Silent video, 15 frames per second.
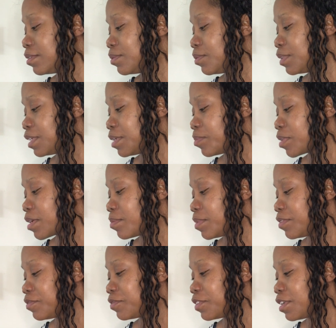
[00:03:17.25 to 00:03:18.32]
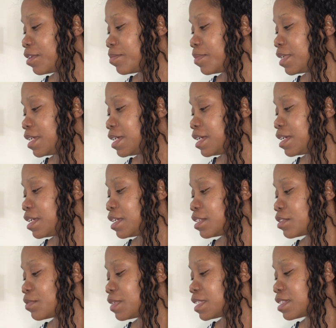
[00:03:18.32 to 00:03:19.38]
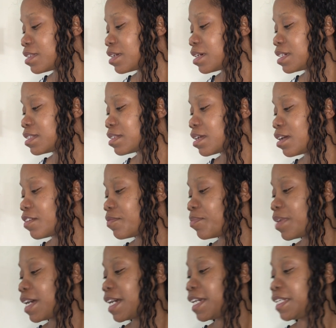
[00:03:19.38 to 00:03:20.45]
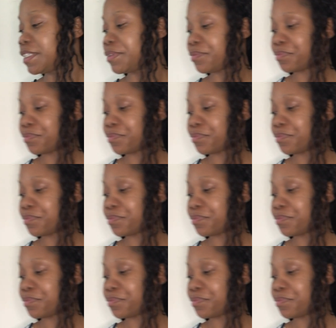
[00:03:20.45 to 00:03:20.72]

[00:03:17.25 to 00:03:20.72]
where I'm coming from. So it starts off by